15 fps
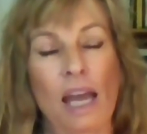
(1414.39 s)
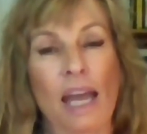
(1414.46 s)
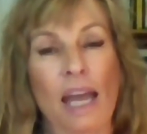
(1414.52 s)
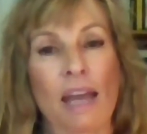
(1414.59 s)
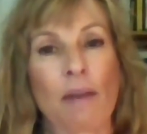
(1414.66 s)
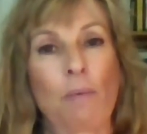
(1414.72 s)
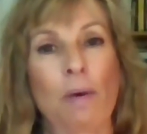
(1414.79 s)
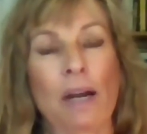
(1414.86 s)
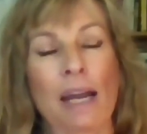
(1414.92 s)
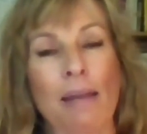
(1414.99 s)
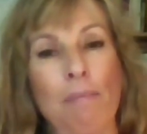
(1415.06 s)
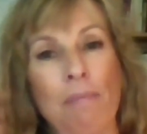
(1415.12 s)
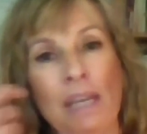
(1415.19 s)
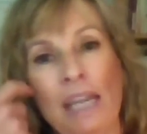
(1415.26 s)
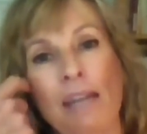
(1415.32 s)
And what I
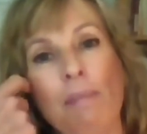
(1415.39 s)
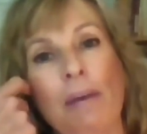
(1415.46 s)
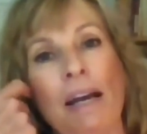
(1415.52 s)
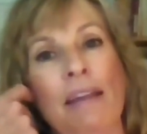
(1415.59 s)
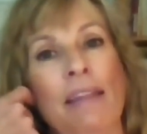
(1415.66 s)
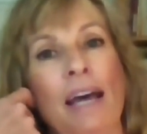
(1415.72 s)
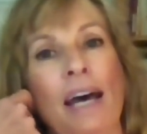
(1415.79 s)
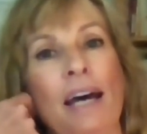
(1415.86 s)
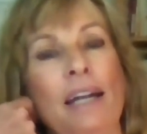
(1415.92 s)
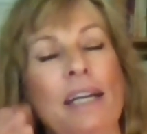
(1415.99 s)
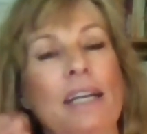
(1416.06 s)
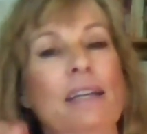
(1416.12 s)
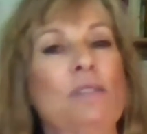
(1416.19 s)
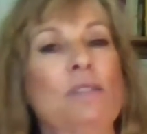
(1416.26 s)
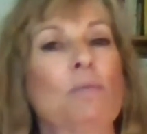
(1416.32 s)
mean by that
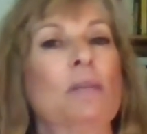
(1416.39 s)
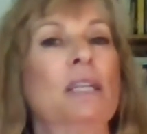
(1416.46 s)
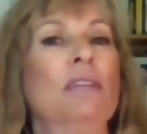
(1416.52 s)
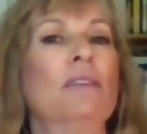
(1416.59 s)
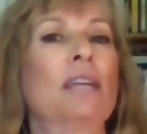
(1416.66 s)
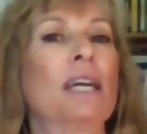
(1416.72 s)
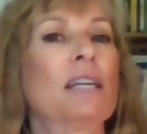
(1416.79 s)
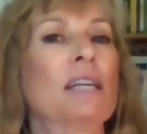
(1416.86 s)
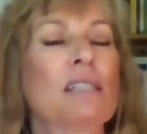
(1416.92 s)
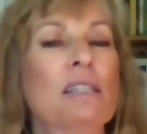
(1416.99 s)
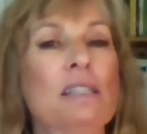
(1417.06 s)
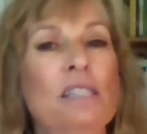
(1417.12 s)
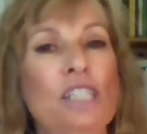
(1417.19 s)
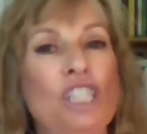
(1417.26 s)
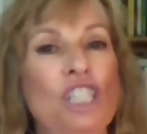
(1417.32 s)
is when you get to
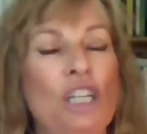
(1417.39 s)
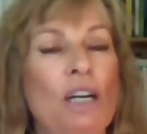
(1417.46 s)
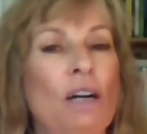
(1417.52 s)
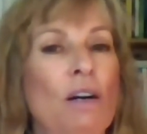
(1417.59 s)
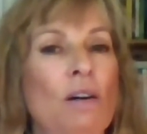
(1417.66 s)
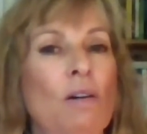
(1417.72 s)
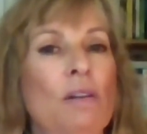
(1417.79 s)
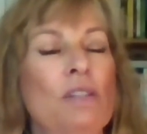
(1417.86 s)
the show,